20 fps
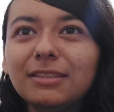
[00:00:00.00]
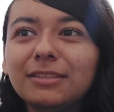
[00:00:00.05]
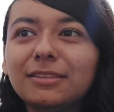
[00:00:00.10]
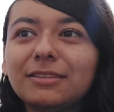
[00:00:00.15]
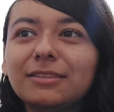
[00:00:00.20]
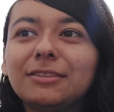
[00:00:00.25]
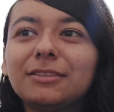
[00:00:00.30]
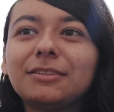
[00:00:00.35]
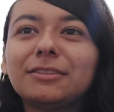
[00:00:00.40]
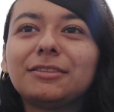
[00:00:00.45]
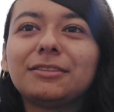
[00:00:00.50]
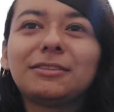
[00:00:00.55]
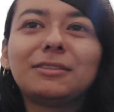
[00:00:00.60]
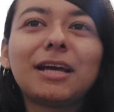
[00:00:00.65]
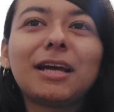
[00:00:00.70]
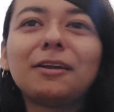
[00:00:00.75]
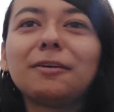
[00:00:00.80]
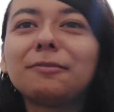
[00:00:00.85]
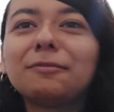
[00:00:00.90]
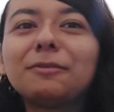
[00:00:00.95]
It's just,
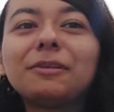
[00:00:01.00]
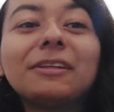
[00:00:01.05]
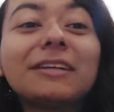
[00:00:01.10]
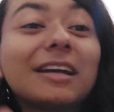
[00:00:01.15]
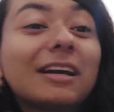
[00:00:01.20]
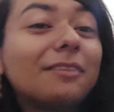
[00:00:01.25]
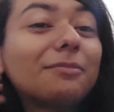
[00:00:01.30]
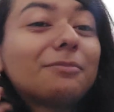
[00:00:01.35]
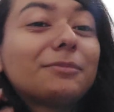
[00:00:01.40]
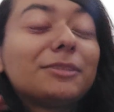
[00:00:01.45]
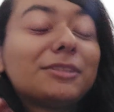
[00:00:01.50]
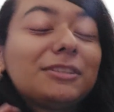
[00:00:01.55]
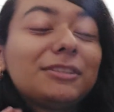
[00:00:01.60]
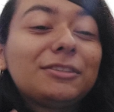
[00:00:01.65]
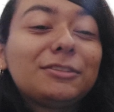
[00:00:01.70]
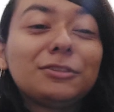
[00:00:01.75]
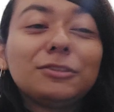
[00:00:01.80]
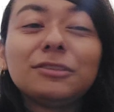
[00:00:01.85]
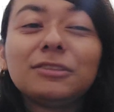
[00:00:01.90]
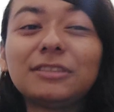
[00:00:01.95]
I don't really have
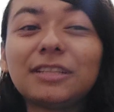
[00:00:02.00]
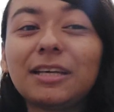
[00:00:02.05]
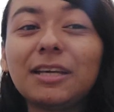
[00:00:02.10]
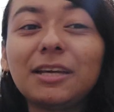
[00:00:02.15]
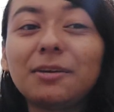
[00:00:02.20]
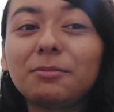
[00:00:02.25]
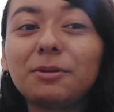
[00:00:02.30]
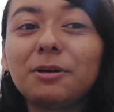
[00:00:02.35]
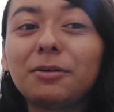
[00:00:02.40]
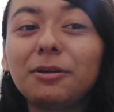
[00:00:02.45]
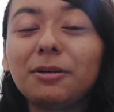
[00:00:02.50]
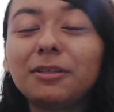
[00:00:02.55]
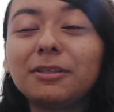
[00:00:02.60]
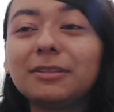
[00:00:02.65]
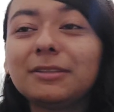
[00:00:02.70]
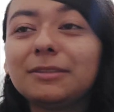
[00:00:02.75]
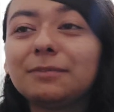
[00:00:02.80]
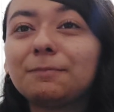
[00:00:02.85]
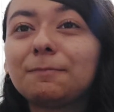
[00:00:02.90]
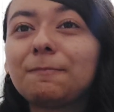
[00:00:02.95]
much to say about
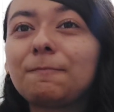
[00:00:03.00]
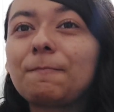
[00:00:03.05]
it.